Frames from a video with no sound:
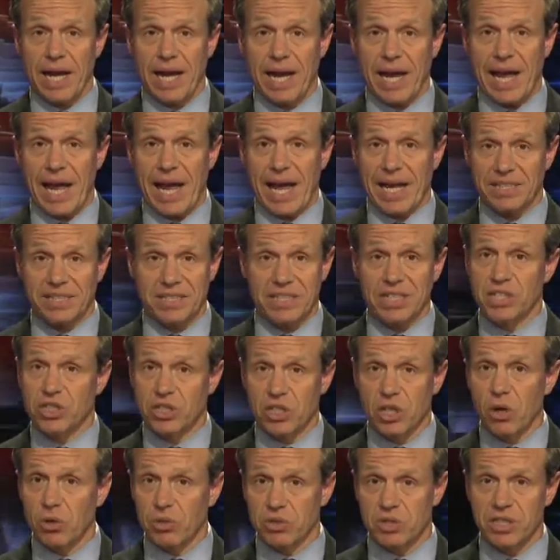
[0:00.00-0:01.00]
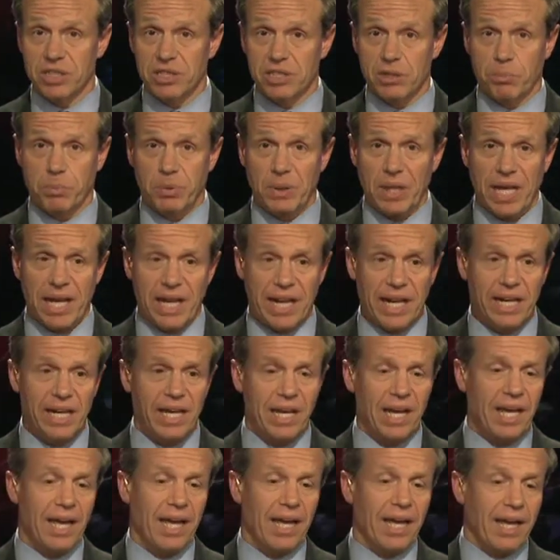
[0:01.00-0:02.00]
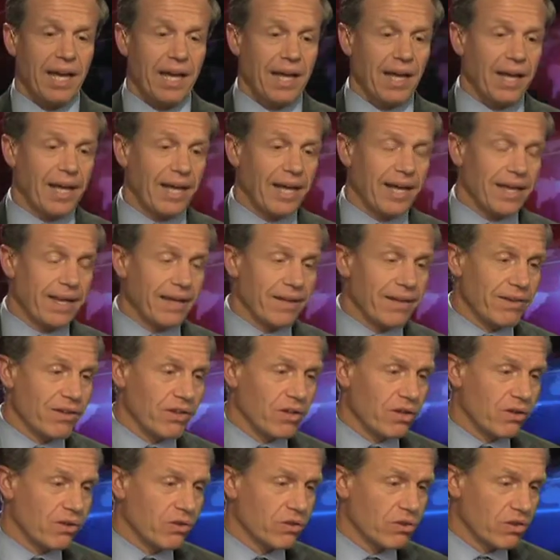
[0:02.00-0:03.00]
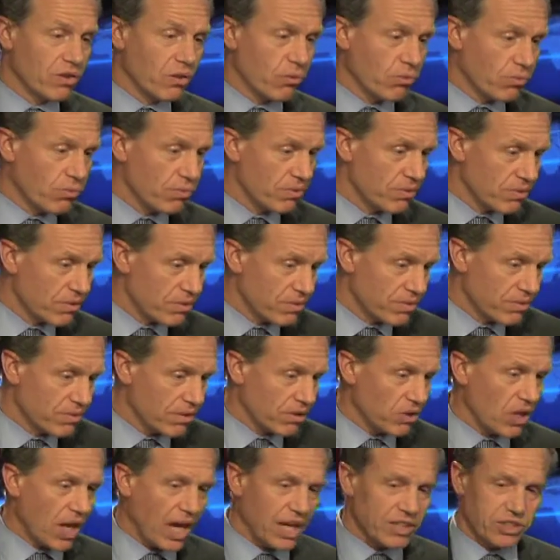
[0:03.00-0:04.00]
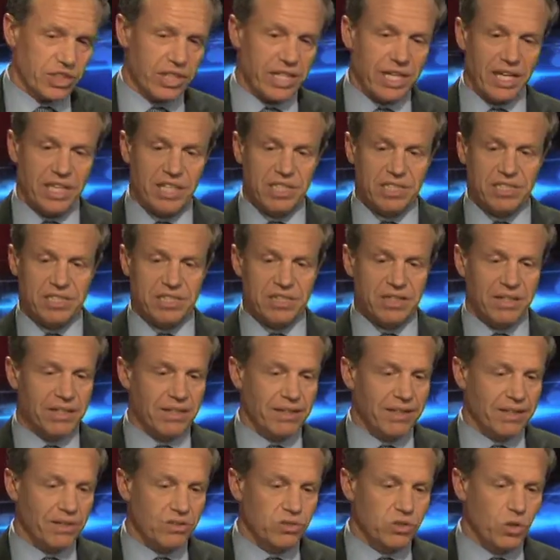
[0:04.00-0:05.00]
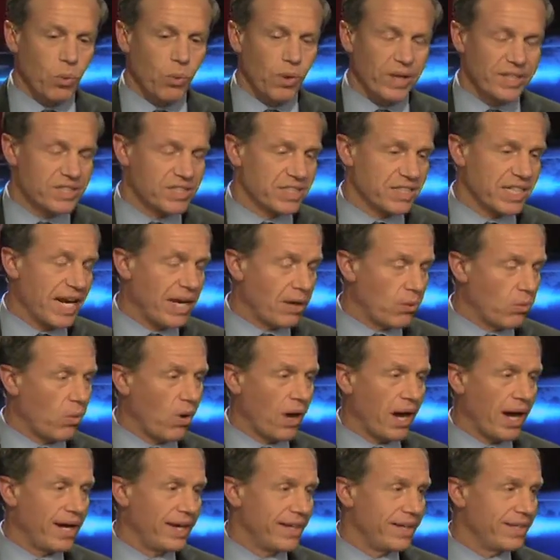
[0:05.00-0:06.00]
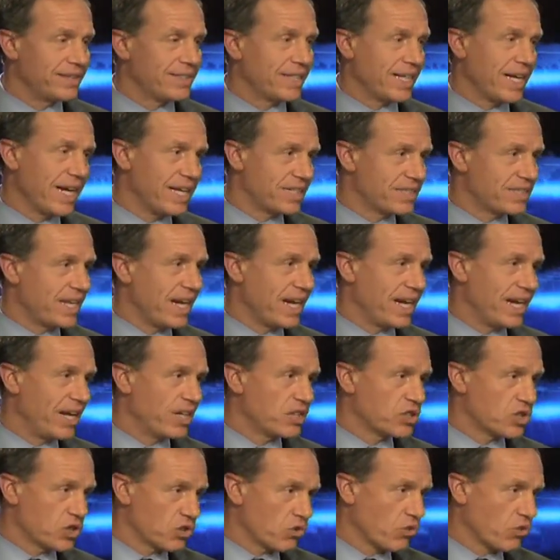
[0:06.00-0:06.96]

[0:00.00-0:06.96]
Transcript: as this goes into play, the the logic is to win statewide in today's day and age as a